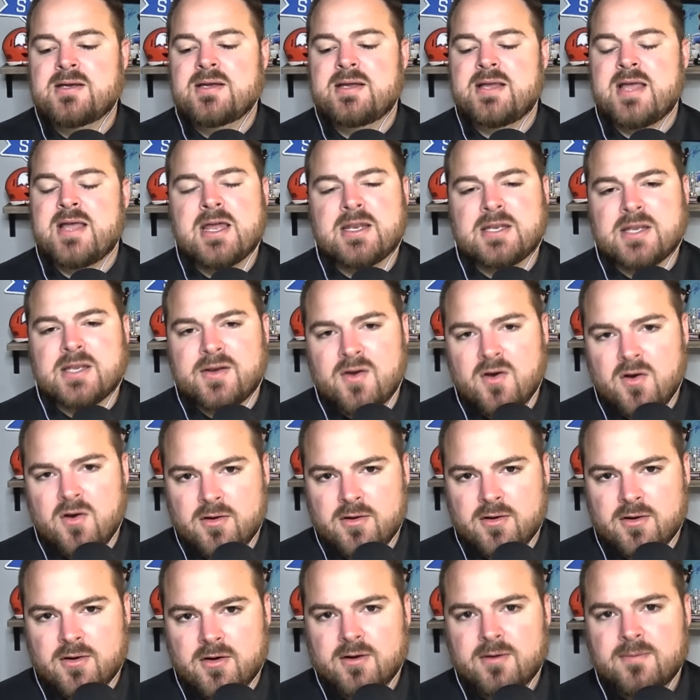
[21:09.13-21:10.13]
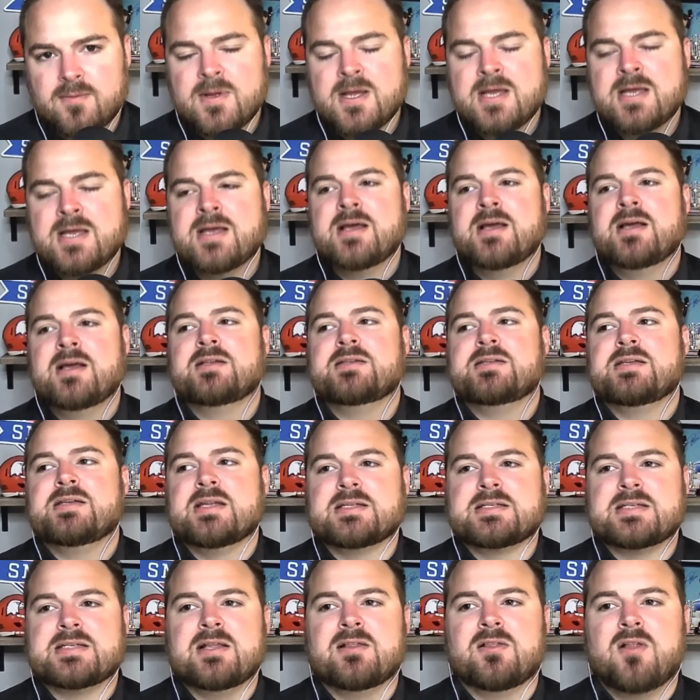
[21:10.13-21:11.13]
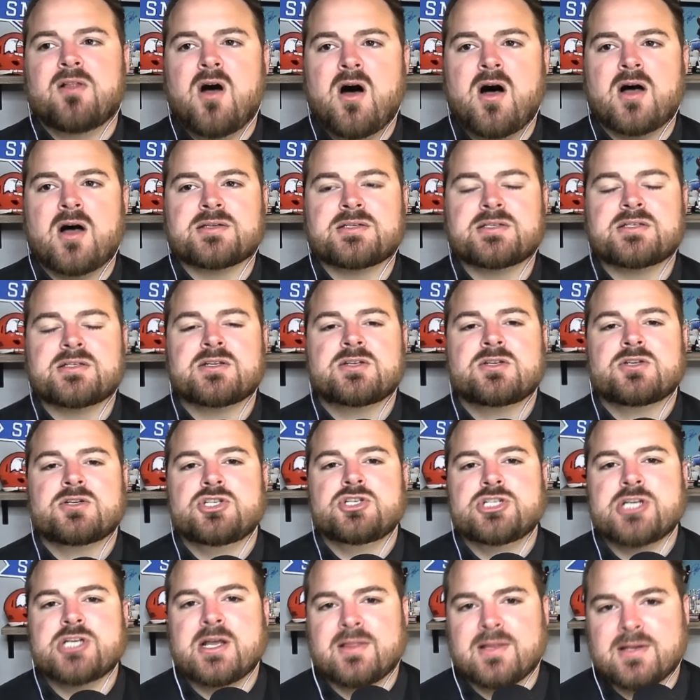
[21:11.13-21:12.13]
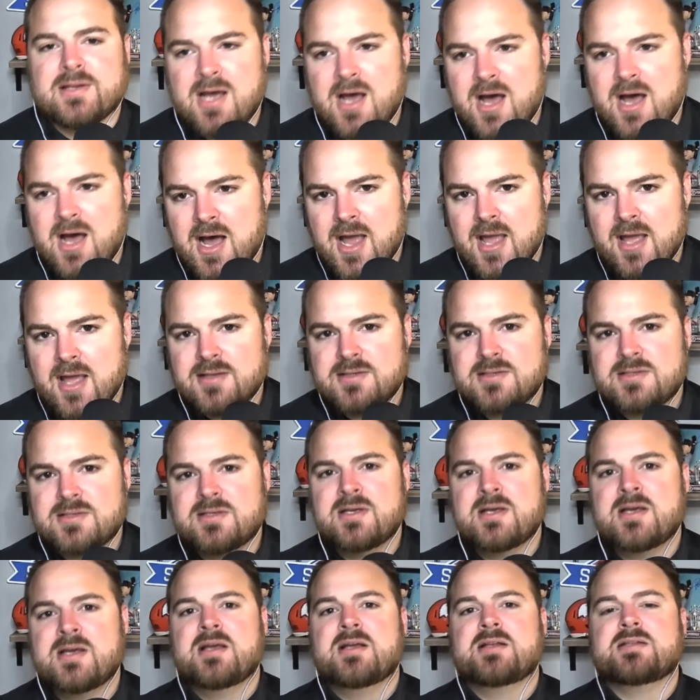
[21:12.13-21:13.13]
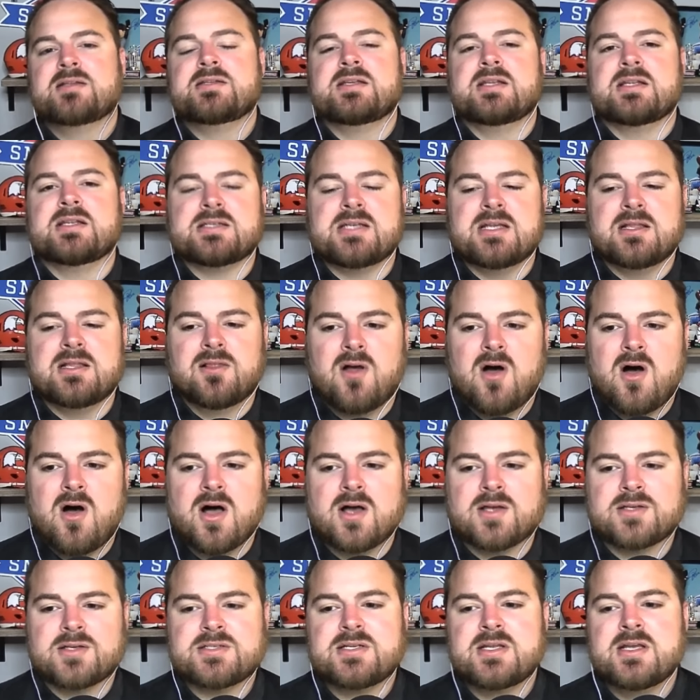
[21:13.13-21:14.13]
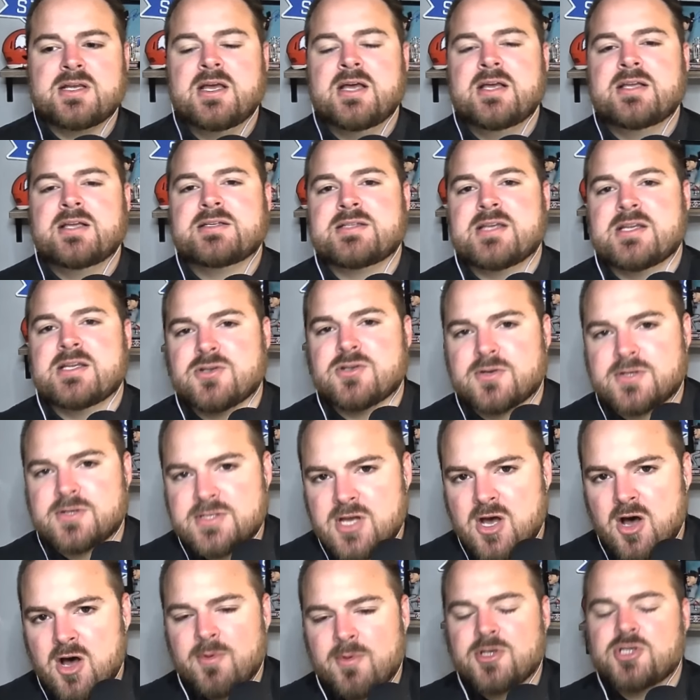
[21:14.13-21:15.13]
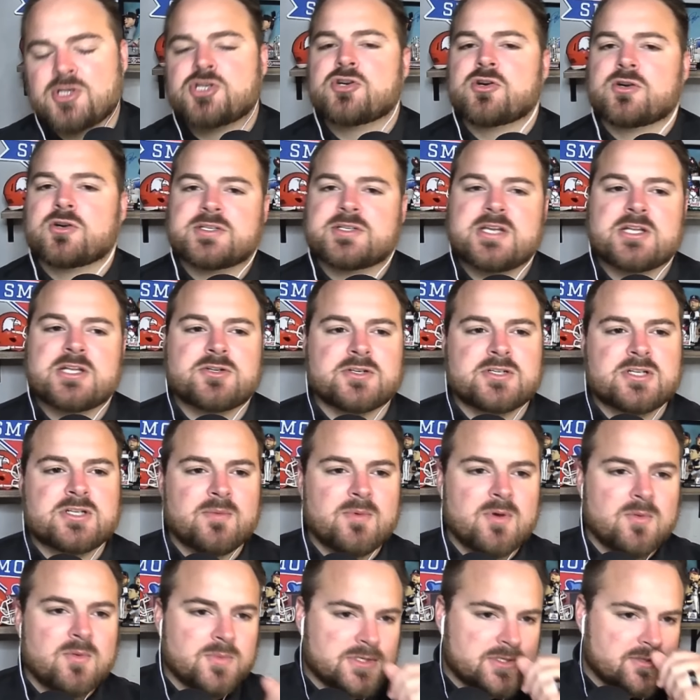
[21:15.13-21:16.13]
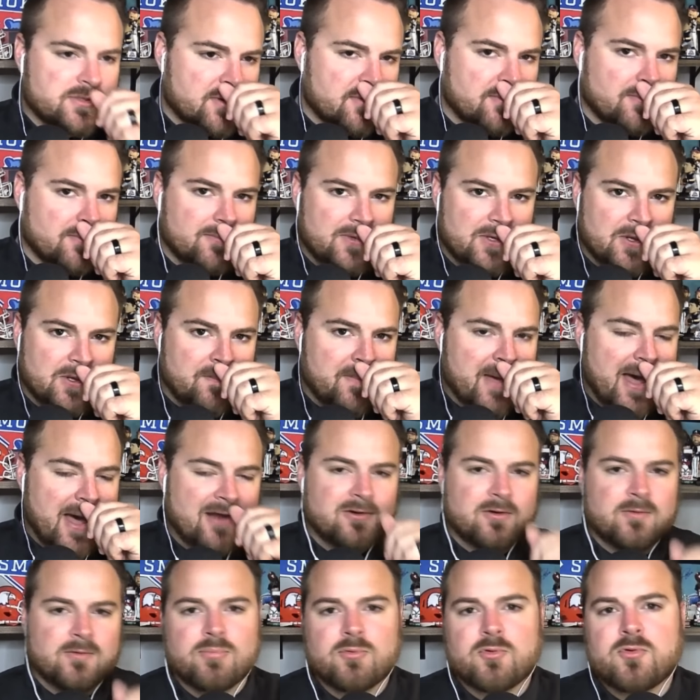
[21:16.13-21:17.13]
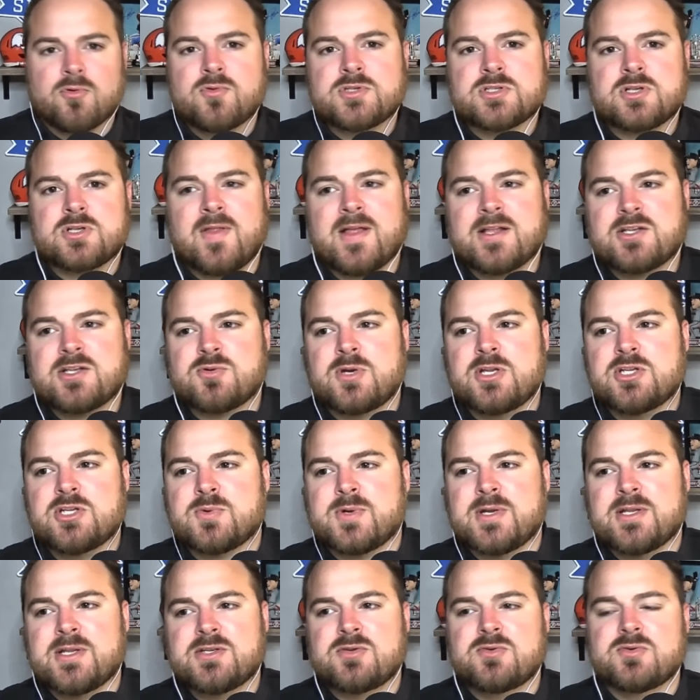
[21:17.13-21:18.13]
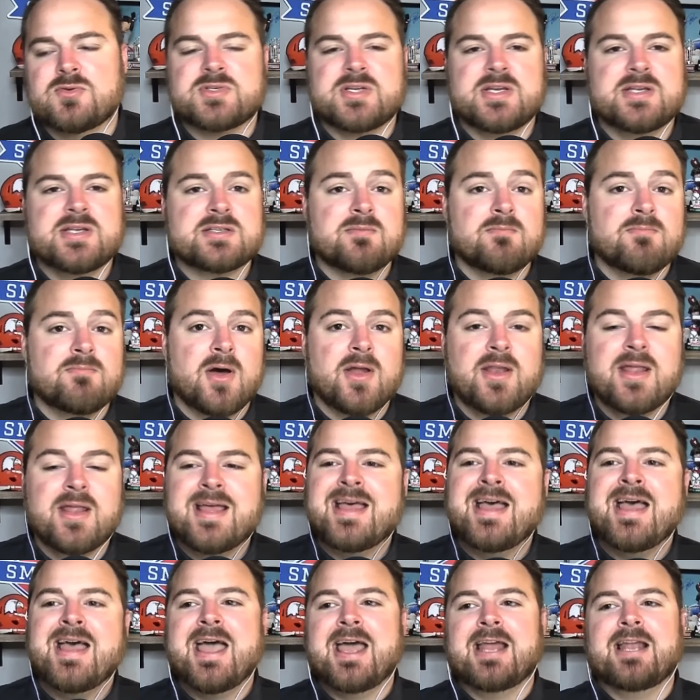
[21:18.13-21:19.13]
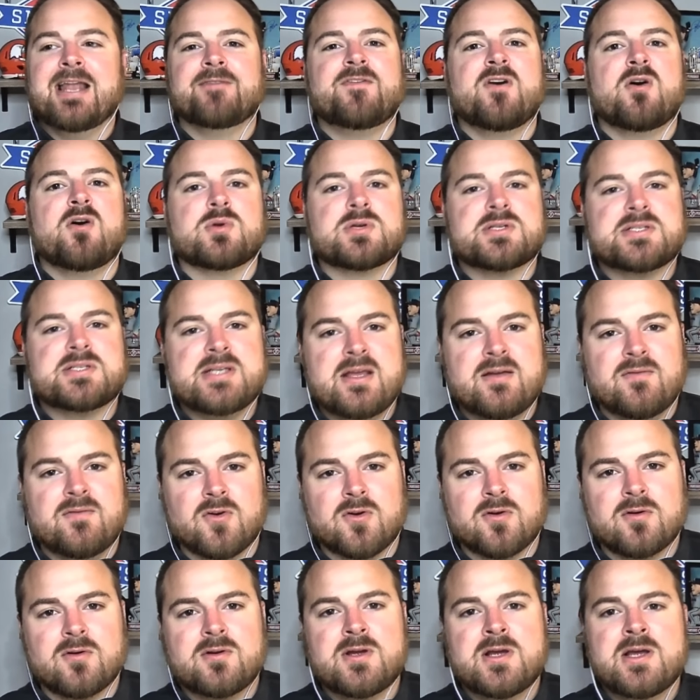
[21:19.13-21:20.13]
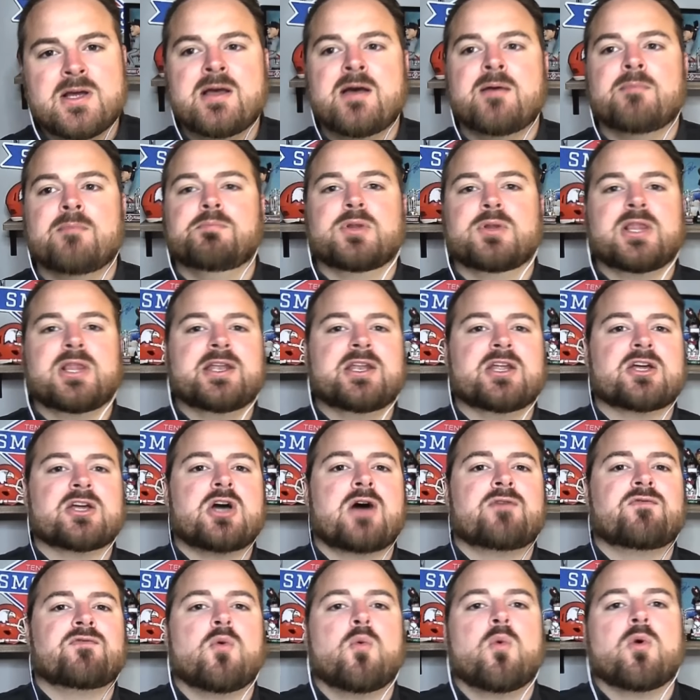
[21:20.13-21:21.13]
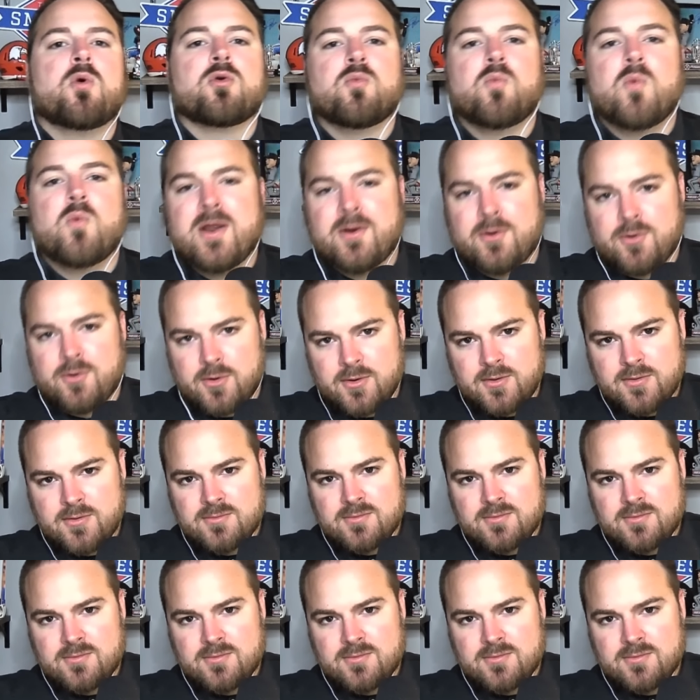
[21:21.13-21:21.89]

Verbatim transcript: Hendon Hooker. Tennessee lost Jalin Hyatt. Tennessee lost Cedric Tillman. Sure, Cedric Tillman was you know battered and bruised all that 2022 season, but NFL receiver, Biletnikoff Award winner,